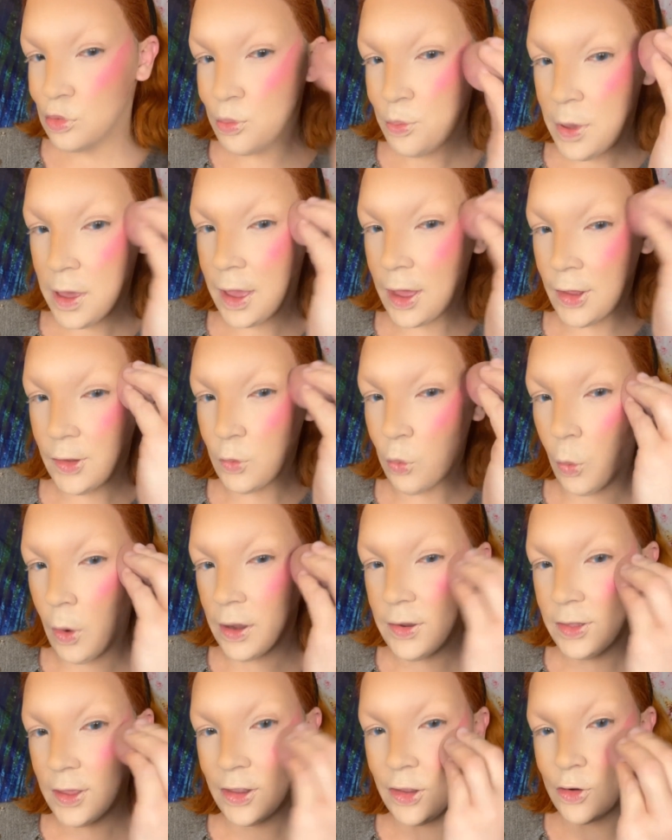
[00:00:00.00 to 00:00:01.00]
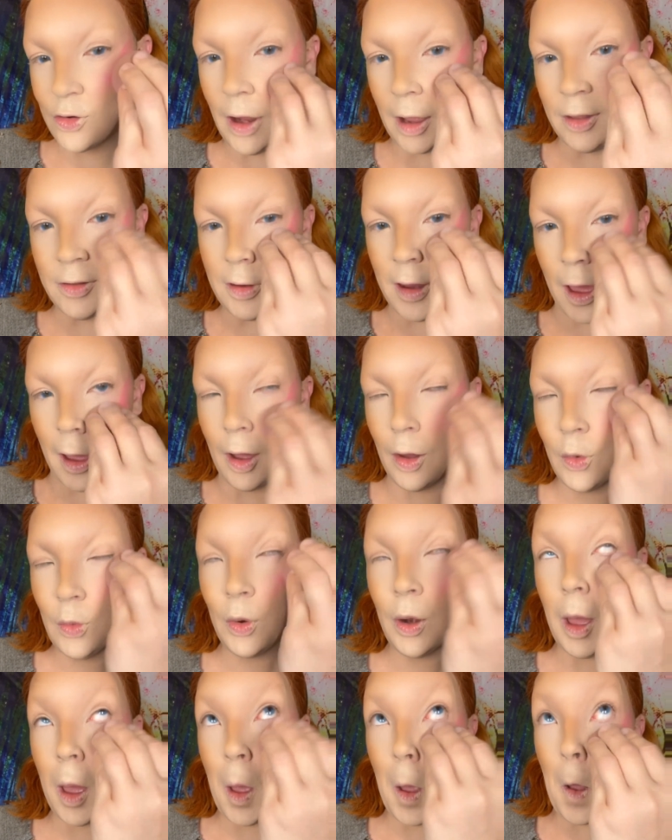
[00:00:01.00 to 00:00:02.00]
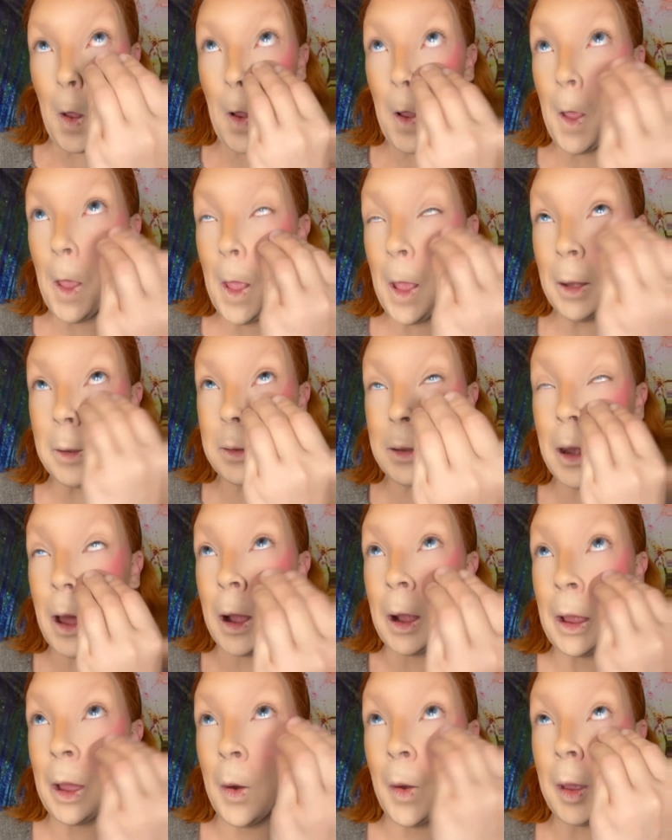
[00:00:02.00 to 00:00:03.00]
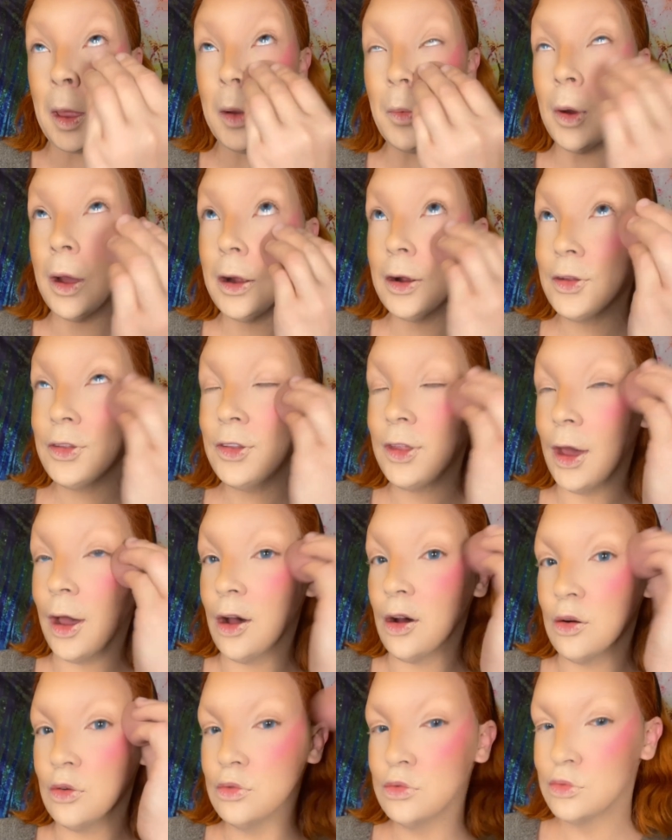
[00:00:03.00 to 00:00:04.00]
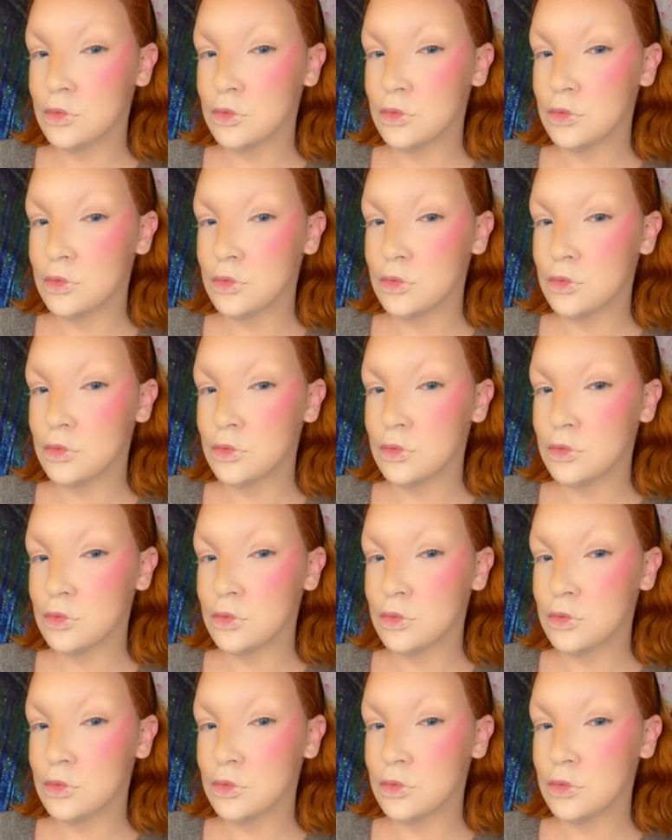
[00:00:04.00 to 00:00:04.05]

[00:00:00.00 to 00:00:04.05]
because once this dries down, it's not going anywhere, so